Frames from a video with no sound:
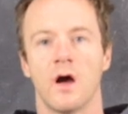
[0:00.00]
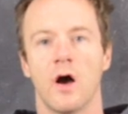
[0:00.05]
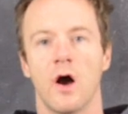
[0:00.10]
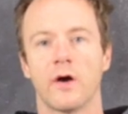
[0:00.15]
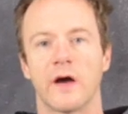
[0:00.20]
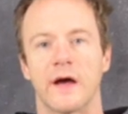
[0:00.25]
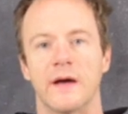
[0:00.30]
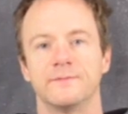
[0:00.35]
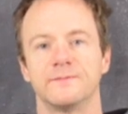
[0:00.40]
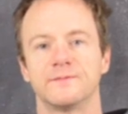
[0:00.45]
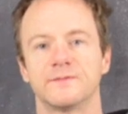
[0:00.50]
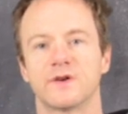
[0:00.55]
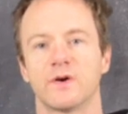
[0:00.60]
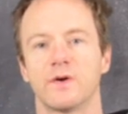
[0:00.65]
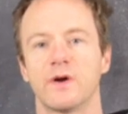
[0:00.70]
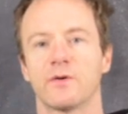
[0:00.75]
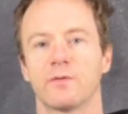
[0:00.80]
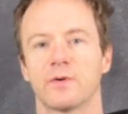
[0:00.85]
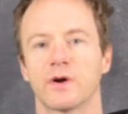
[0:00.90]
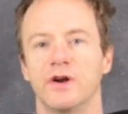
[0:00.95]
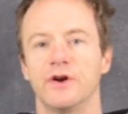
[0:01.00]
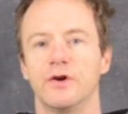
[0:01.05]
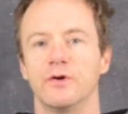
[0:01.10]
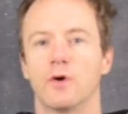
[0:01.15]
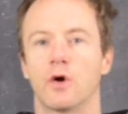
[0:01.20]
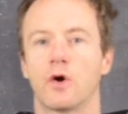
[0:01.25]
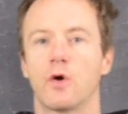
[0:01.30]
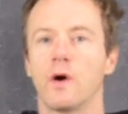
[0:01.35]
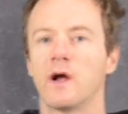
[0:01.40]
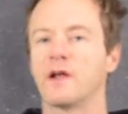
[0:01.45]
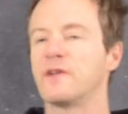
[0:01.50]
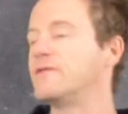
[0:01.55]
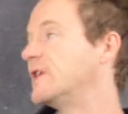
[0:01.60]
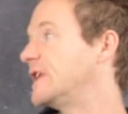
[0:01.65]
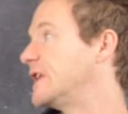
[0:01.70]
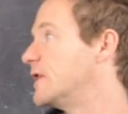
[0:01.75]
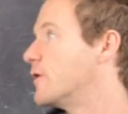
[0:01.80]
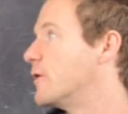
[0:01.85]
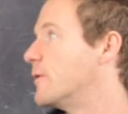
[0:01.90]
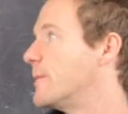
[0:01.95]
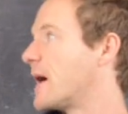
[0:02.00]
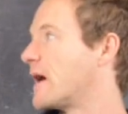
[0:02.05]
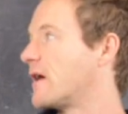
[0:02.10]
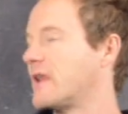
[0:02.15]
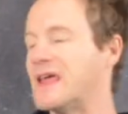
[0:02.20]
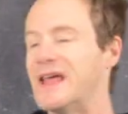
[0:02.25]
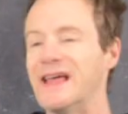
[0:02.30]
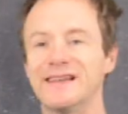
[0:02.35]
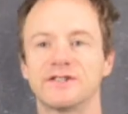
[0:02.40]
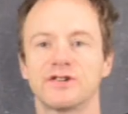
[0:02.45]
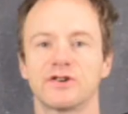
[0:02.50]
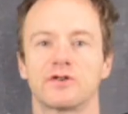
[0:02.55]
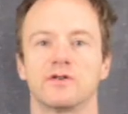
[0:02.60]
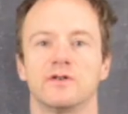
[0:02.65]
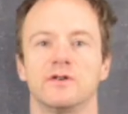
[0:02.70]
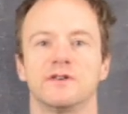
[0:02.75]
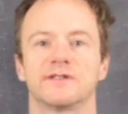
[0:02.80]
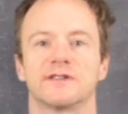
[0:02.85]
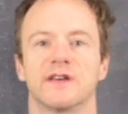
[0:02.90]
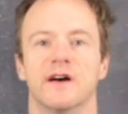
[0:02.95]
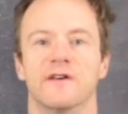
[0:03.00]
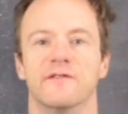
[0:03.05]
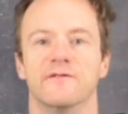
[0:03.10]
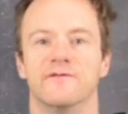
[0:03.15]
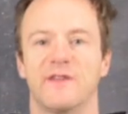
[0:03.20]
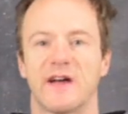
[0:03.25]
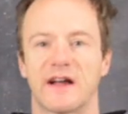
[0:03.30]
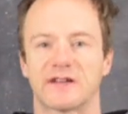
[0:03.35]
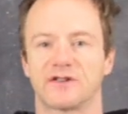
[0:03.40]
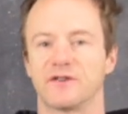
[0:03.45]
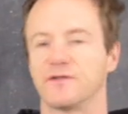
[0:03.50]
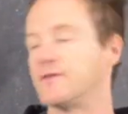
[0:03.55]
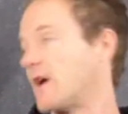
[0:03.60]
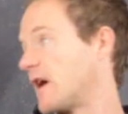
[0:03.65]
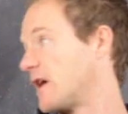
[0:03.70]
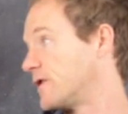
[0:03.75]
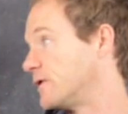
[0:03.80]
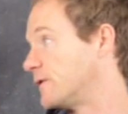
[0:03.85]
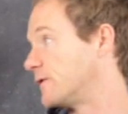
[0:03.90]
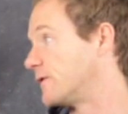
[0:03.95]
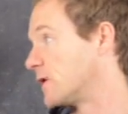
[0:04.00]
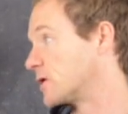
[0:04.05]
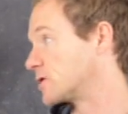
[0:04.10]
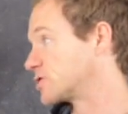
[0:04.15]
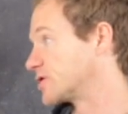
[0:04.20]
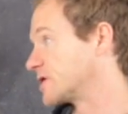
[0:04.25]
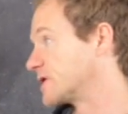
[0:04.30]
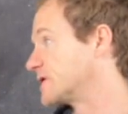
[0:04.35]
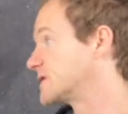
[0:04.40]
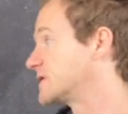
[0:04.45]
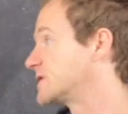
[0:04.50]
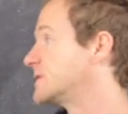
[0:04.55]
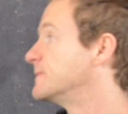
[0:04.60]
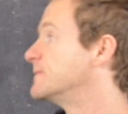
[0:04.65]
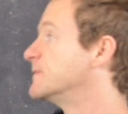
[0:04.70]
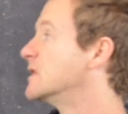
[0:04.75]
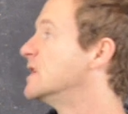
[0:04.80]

Okay, so here we're going to do a quick video about integrals of vector-valued functions.